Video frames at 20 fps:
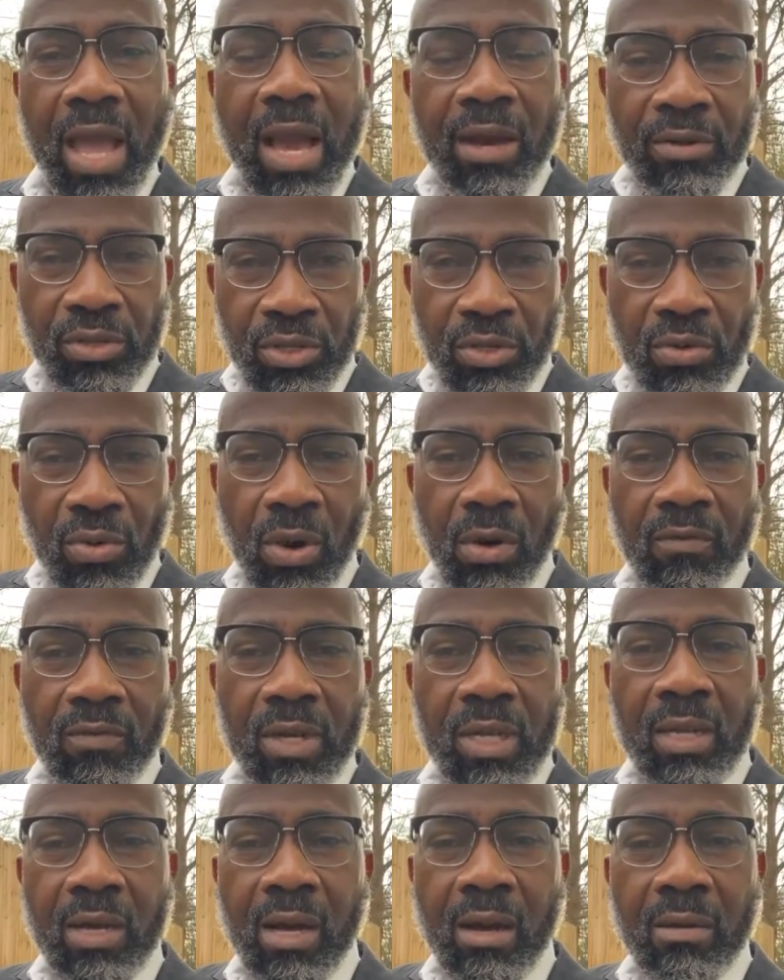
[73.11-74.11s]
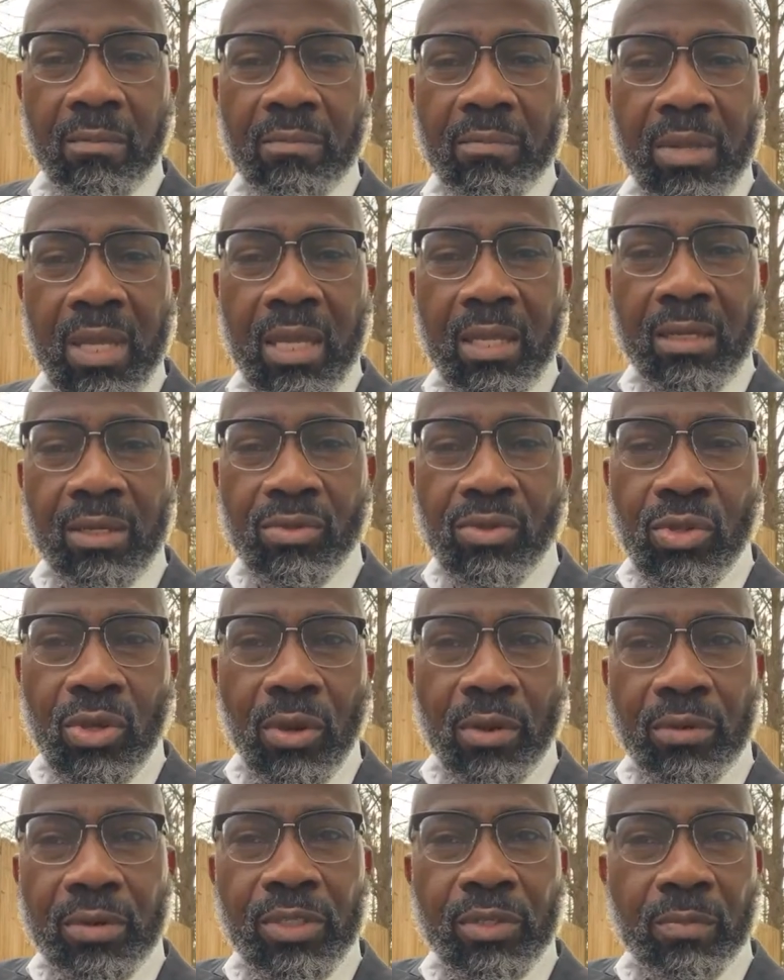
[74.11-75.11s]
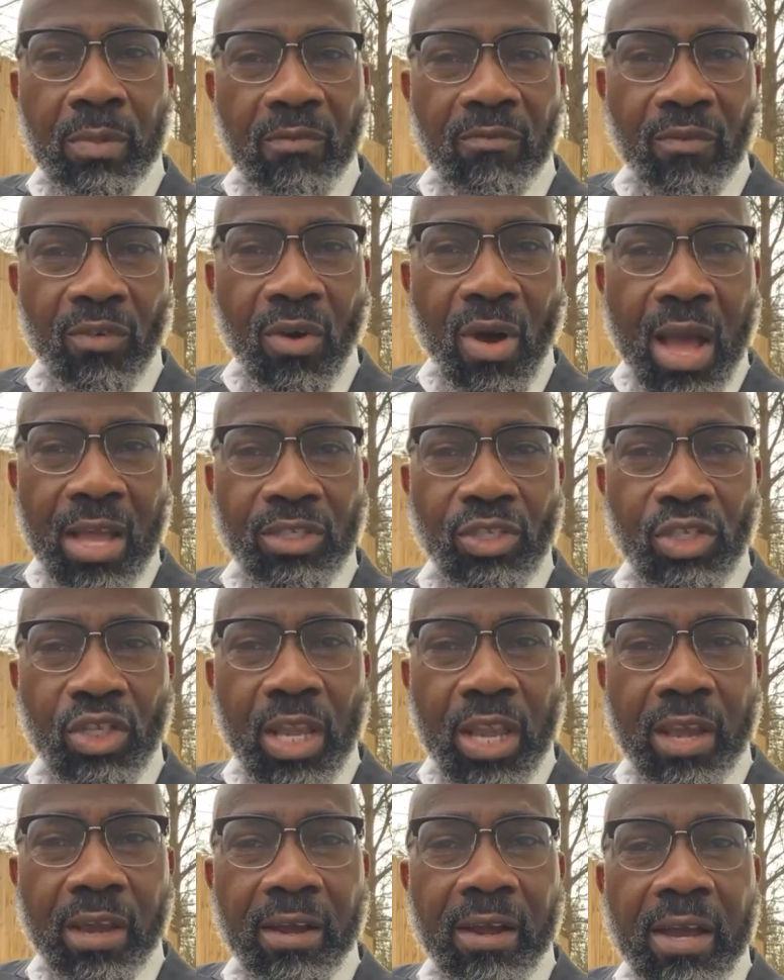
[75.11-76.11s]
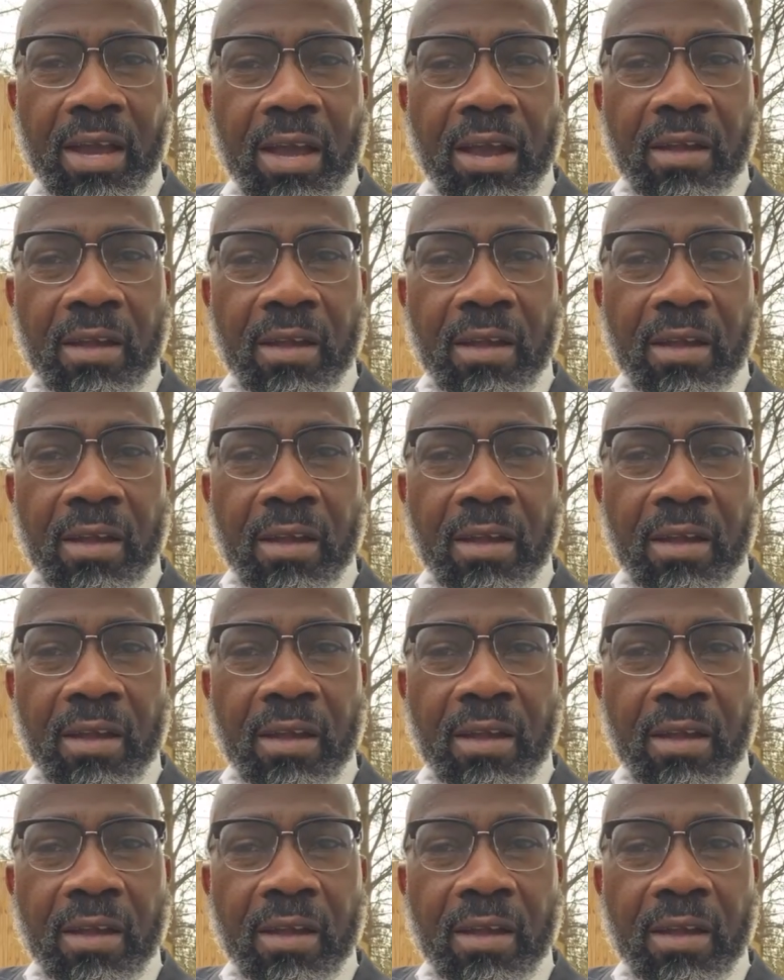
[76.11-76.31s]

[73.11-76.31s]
How do you overcome being discouraged before I share